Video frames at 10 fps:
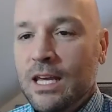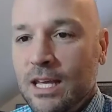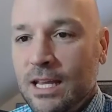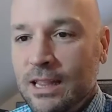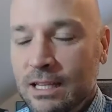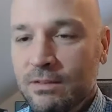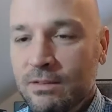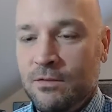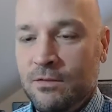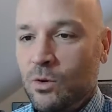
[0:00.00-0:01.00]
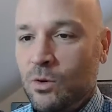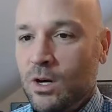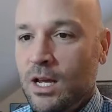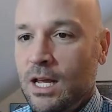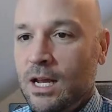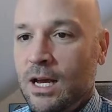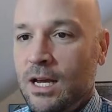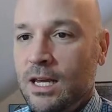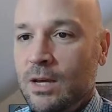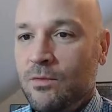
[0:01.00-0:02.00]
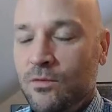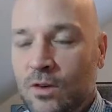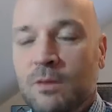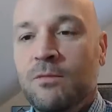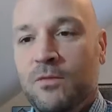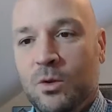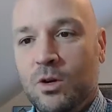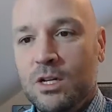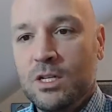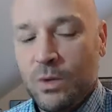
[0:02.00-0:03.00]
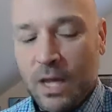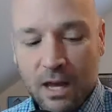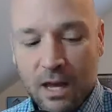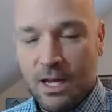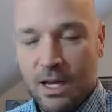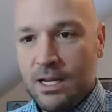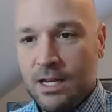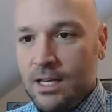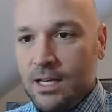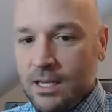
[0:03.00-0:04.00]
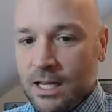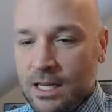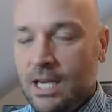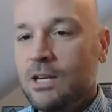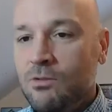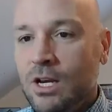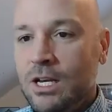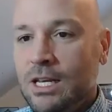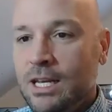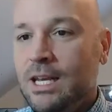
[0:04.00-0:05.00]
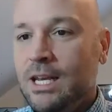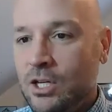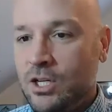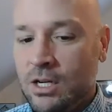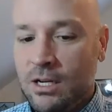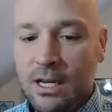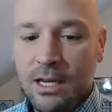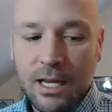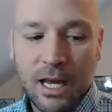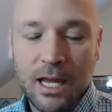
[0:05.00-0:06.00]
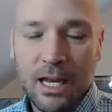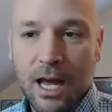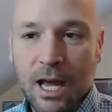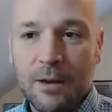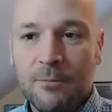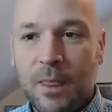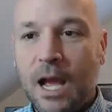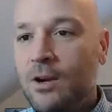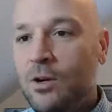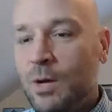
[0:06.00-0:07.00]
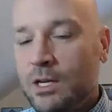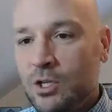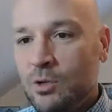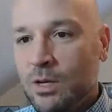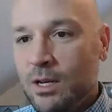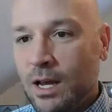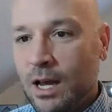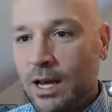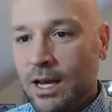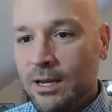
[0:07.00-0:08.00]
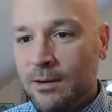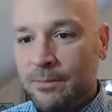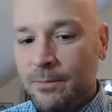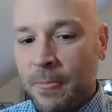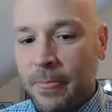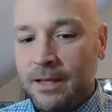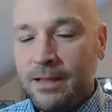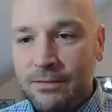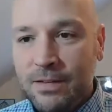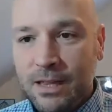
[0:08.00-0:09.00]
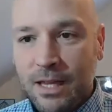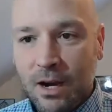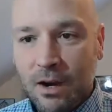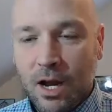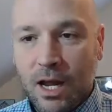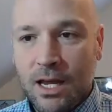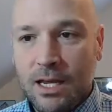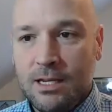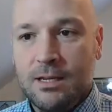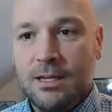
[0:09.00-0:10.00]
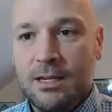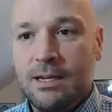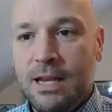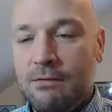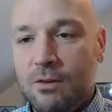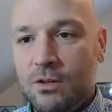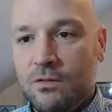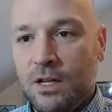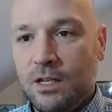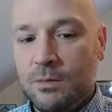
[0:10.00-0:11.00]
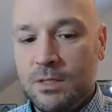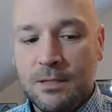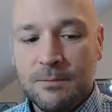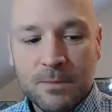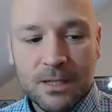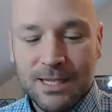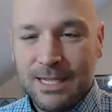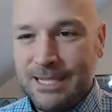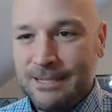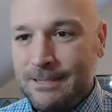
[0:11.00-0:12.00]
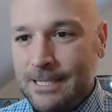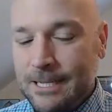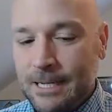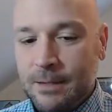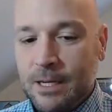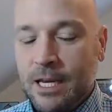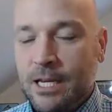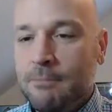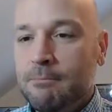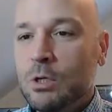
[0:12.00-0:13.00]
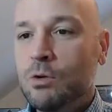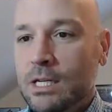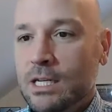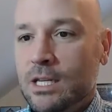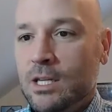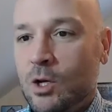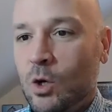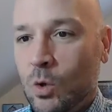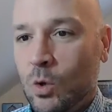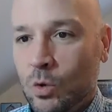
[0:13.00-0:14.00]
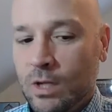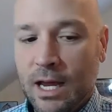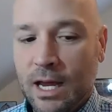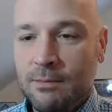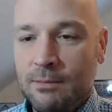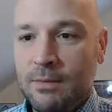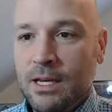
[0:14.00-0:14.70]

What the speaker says: living in Florida, and I am from Florida, so we have that kindred connection. And I don't know about you, but I living there, I never developed like an immunity to the cold. I am